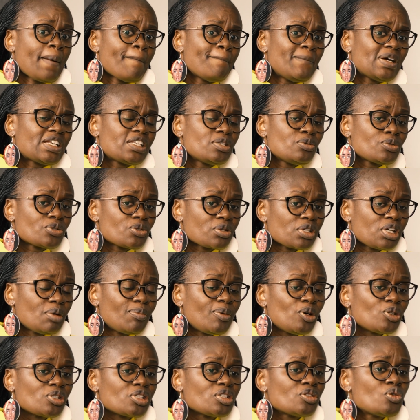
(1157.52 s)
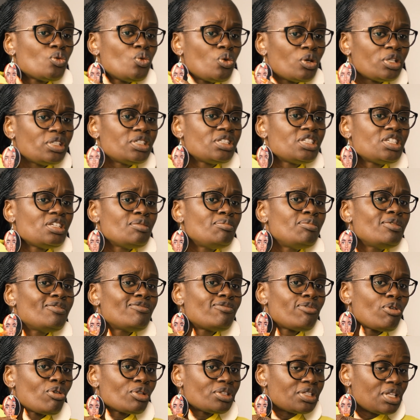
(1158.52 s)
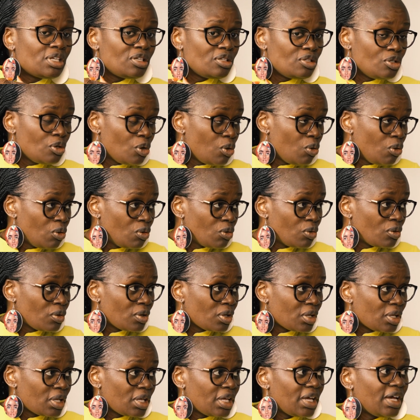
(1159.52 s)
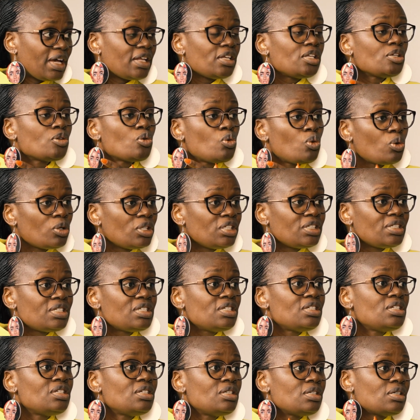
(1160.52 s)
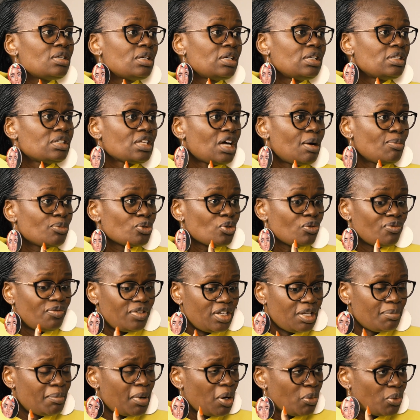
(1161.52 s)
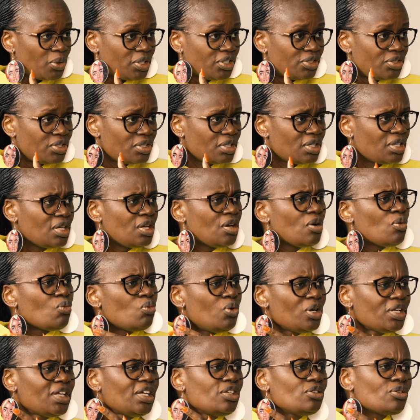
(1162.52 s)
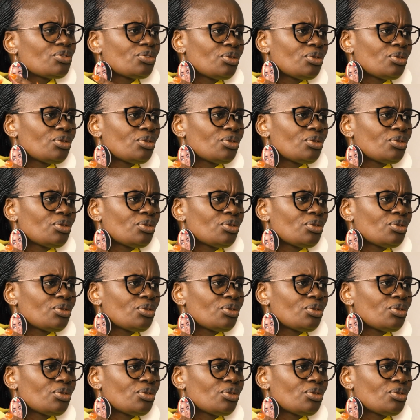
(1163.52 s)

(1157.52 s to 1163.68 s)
but he was talking about equality before the law and equality in terms of labor wage. What are your